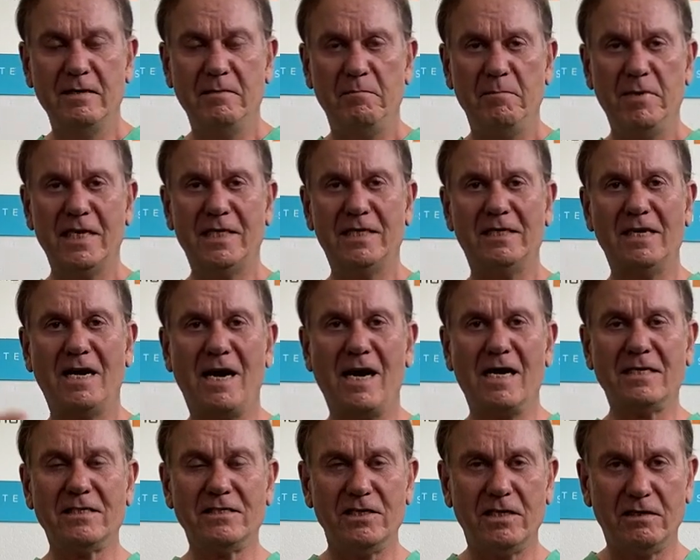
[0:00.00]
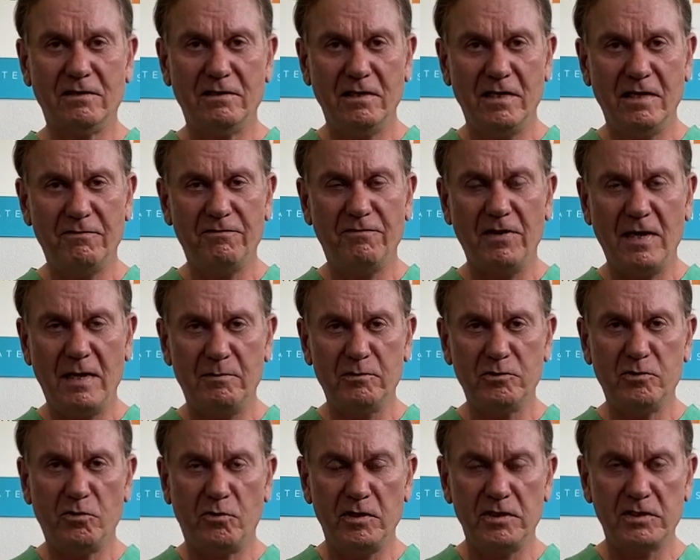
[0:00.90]
make toxic
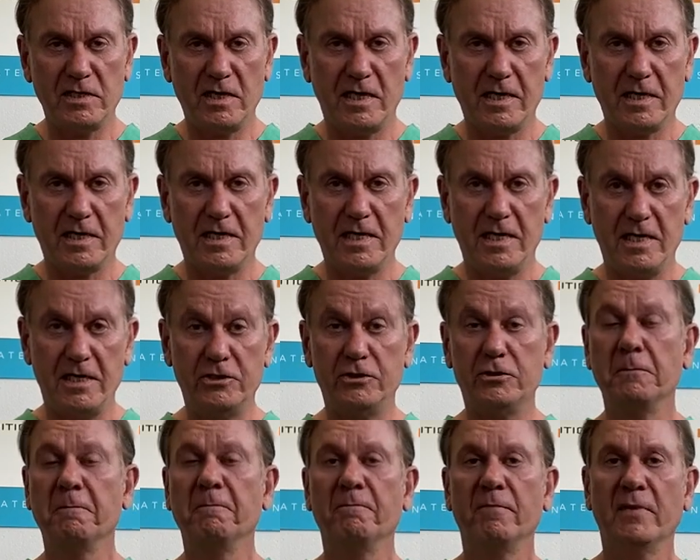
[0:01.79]
inflammatory cytokines,